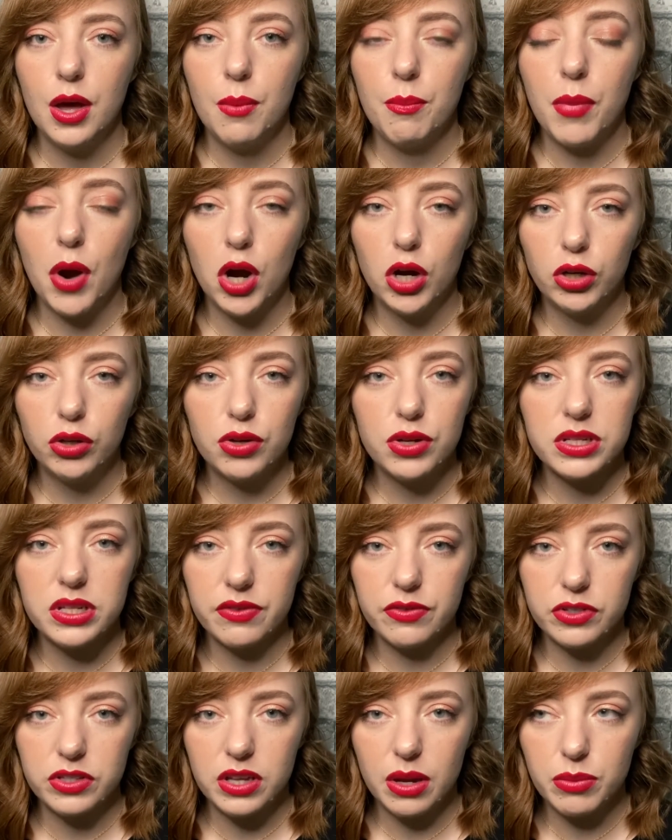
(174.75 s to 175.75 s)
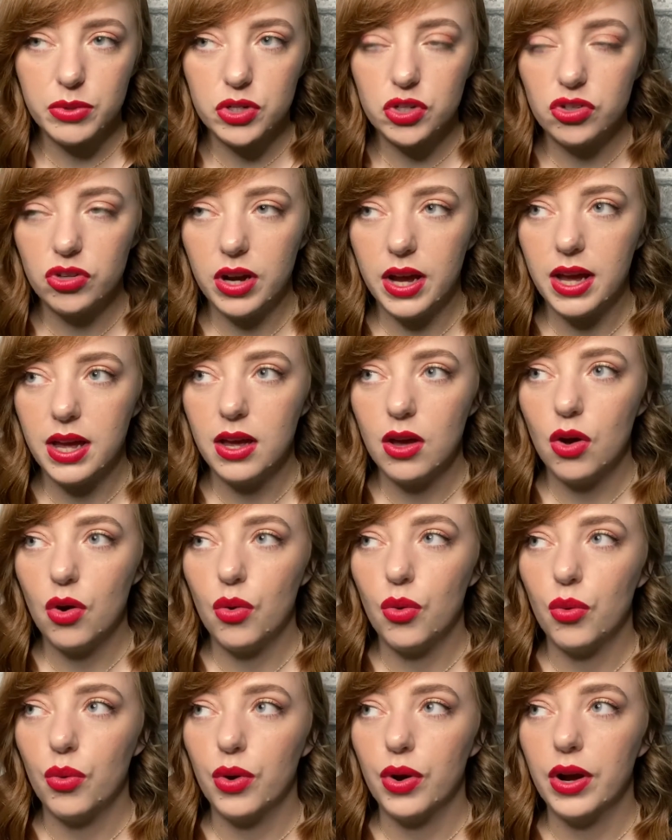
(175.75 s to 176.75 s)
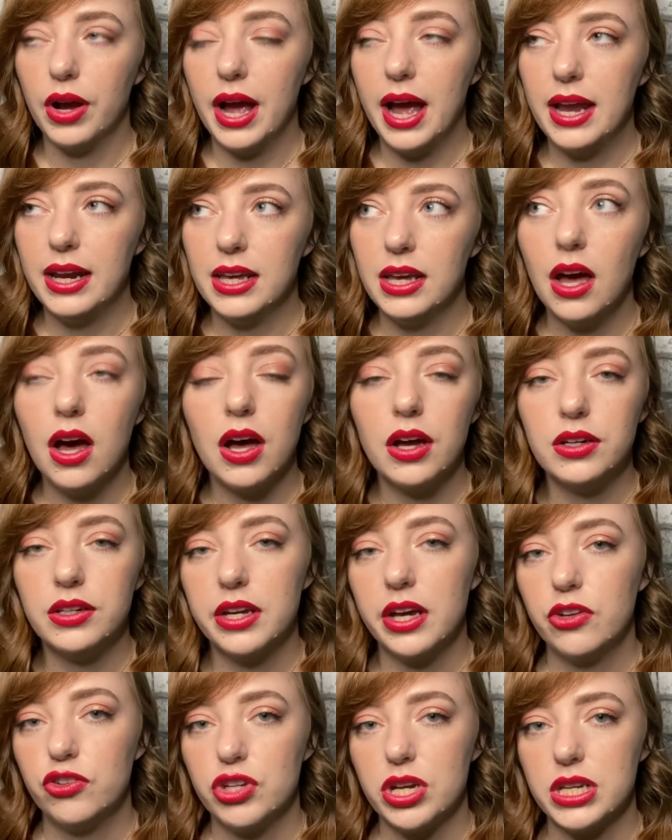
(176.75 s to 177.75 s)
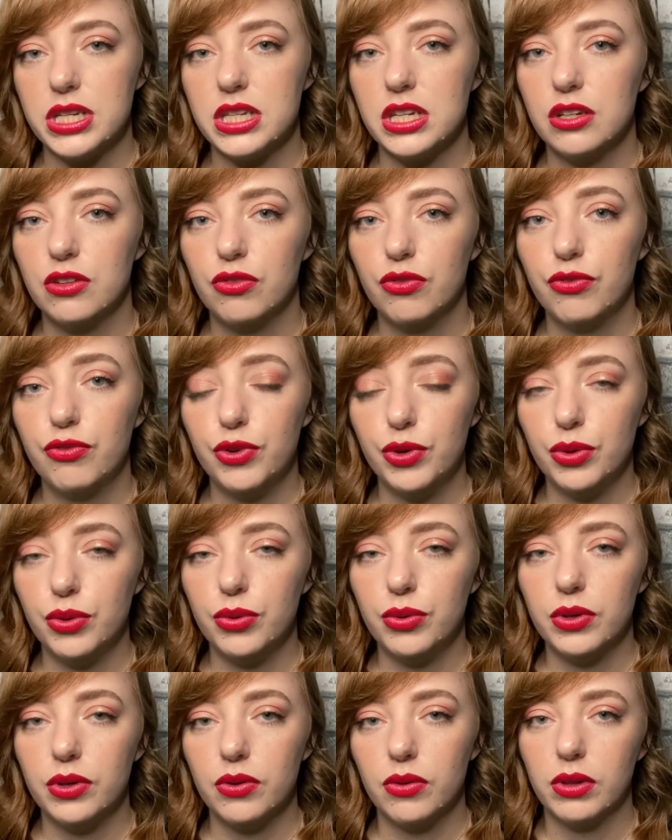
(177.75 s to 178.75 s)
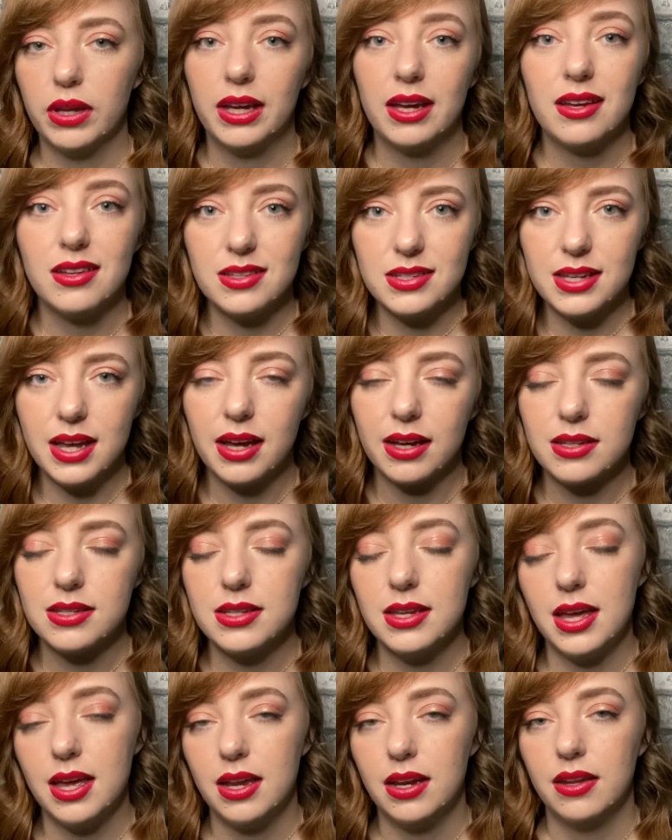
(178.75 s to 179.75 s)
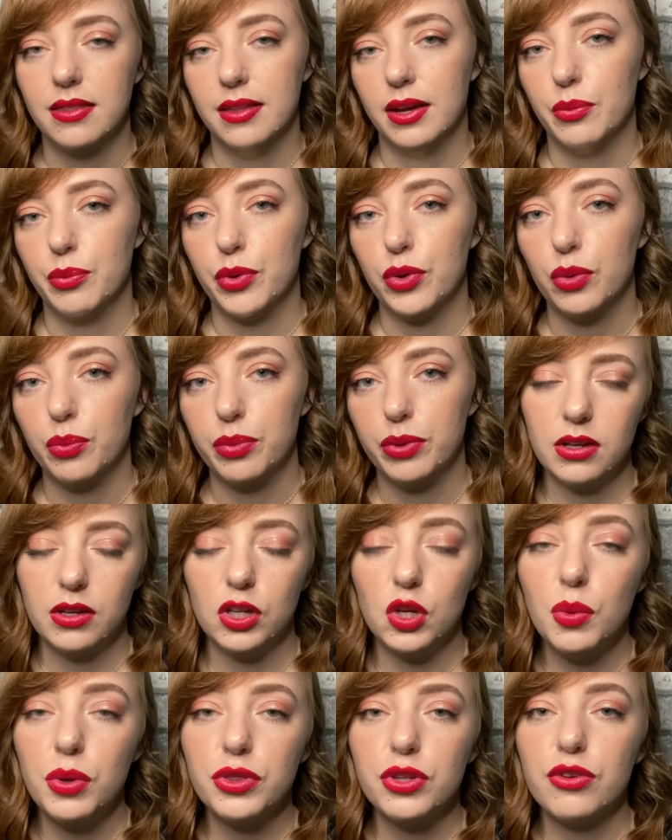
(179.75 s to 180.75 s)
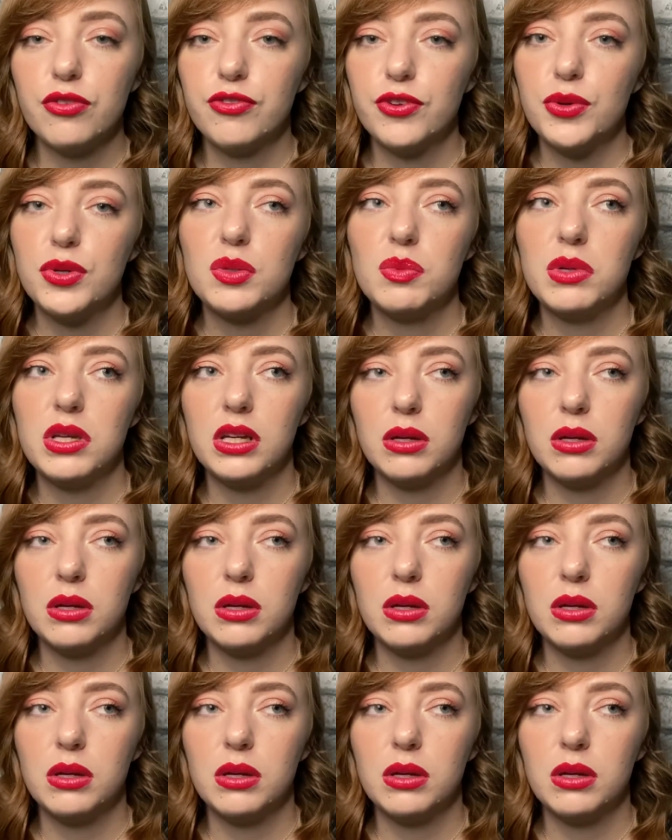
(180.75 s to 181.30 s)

particles of substrate or any undigested food like insects in their poop. You want their food to be